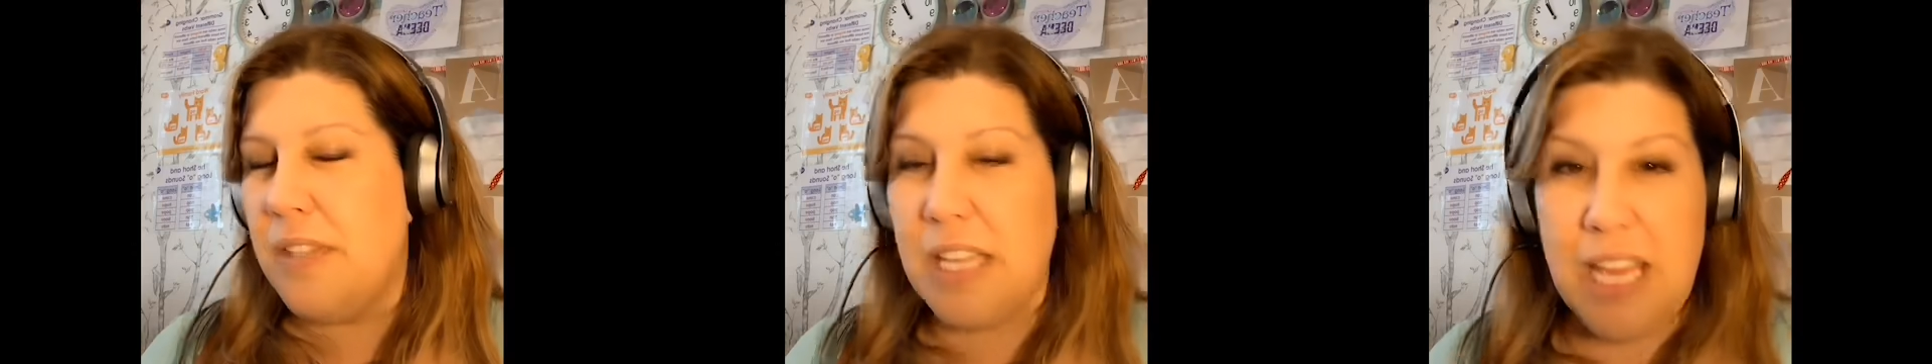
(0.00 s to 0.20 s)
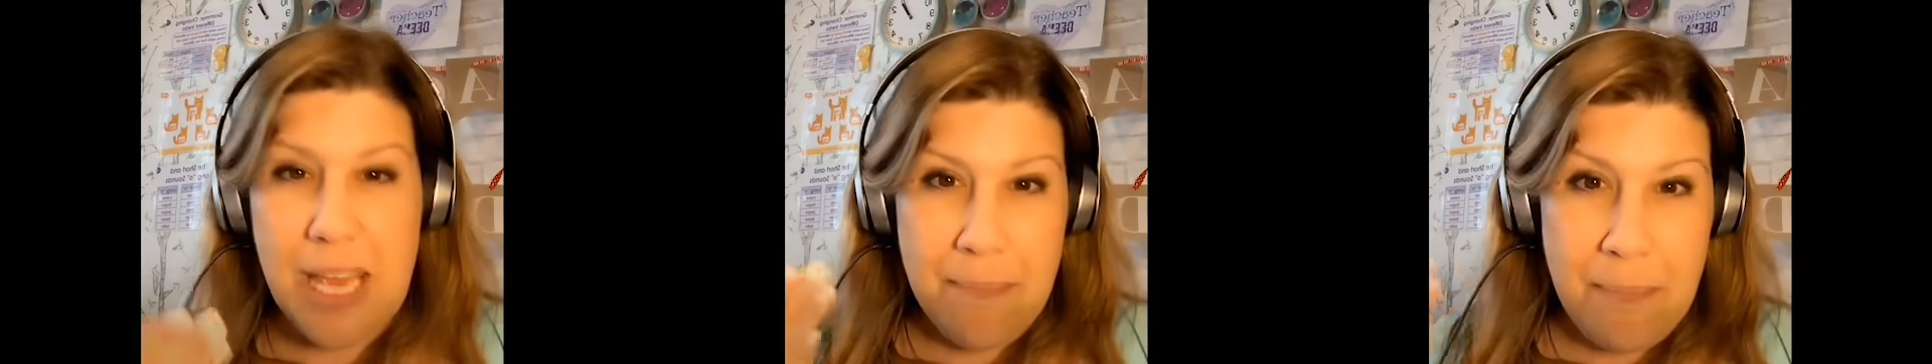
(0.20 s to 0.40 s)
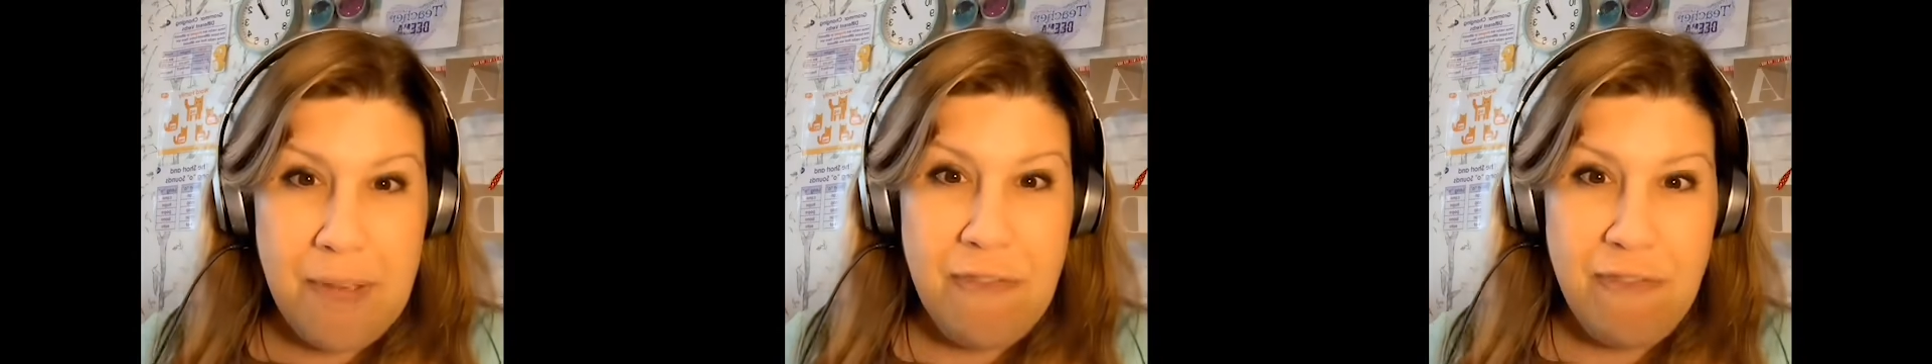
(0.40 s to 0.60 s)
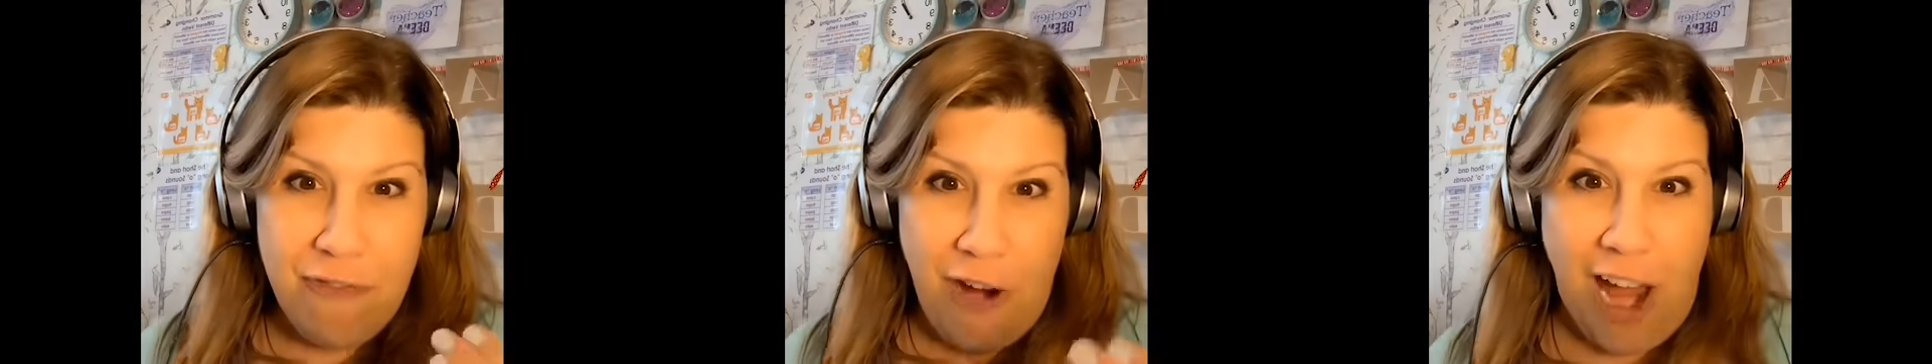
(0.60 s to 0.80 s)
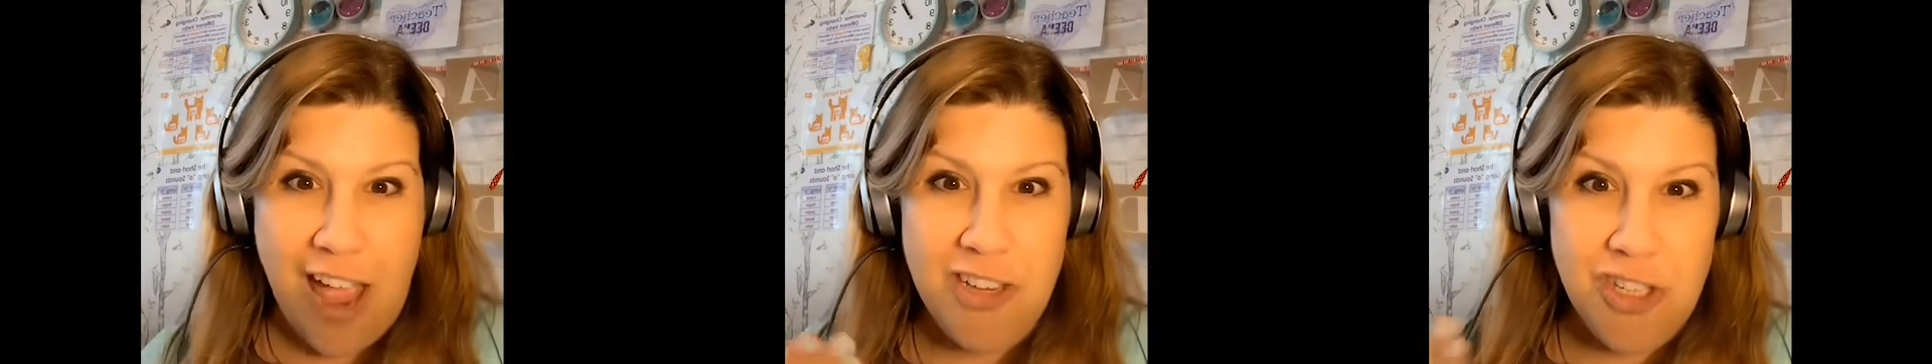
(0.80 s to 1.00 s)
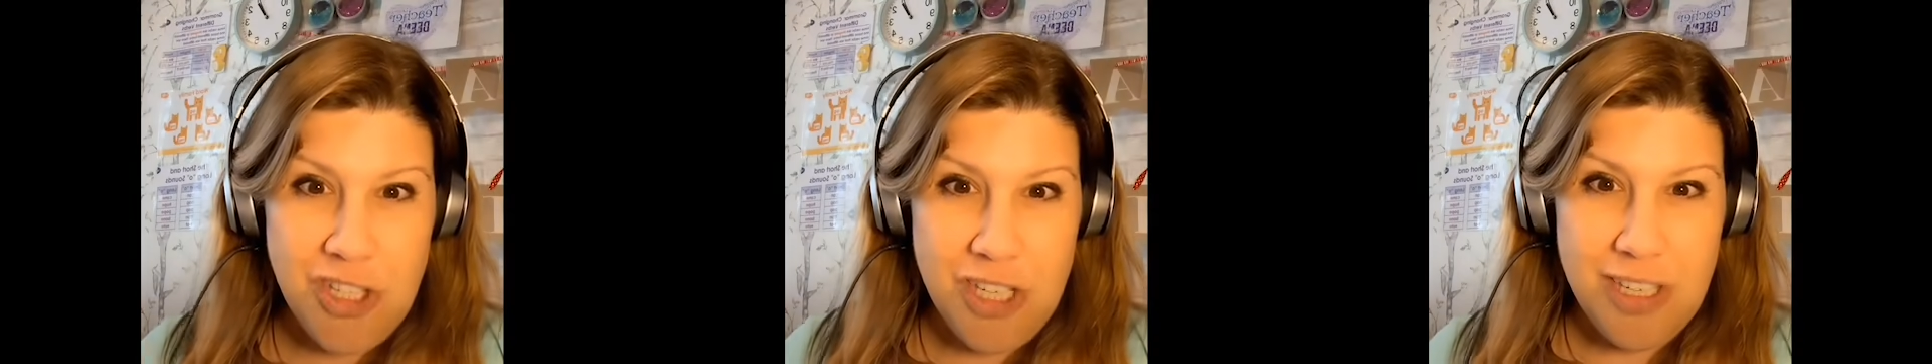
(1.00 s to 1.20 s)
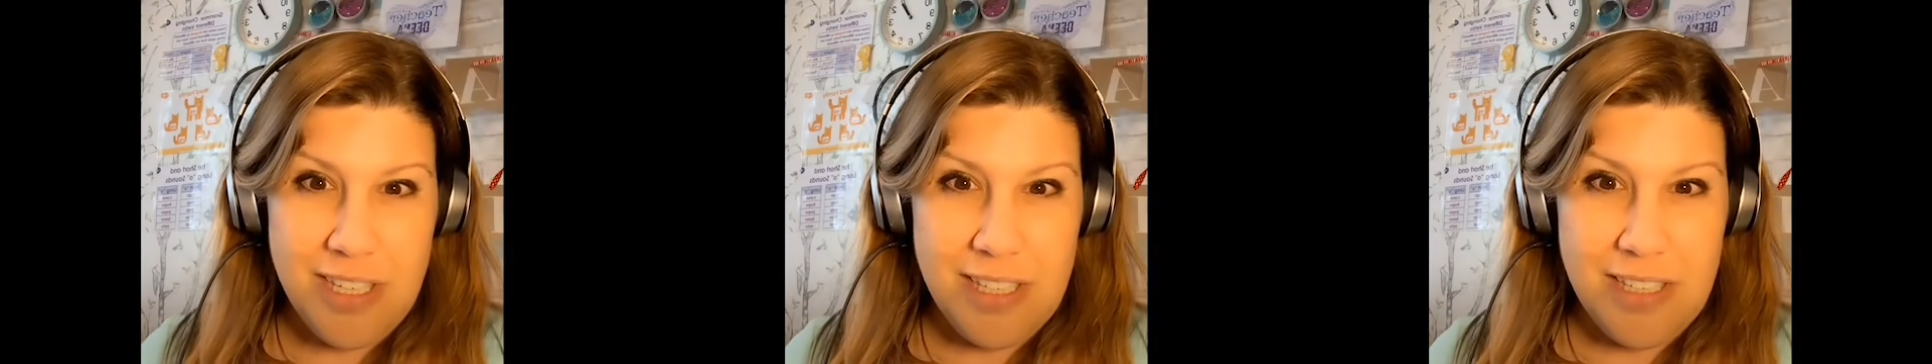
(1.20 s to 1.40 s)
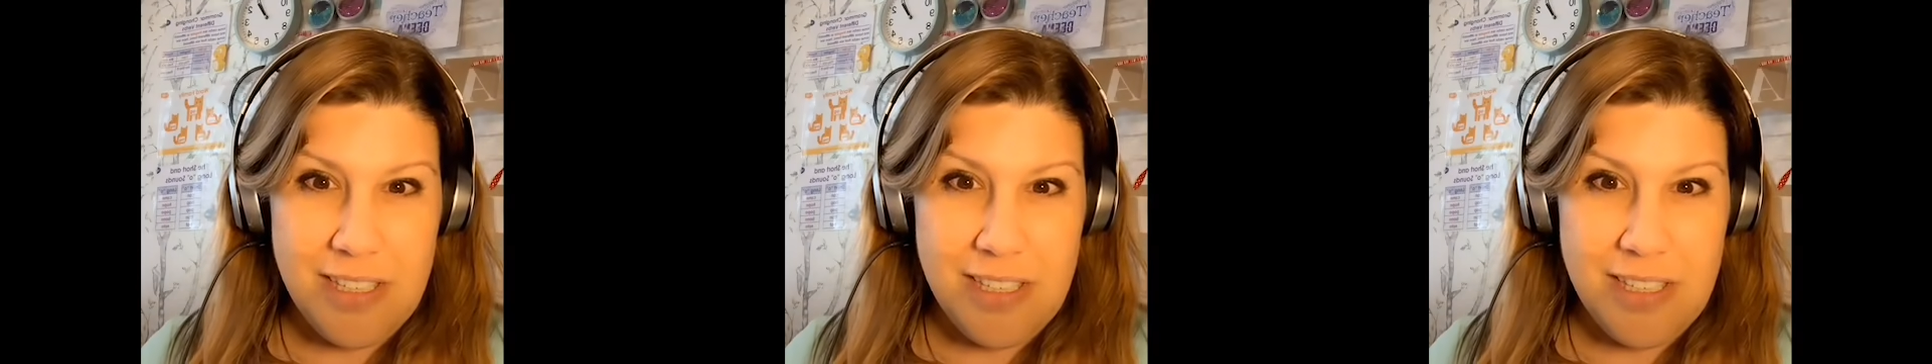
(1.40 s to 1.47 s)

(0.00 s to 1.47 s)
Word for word: keep it fresh,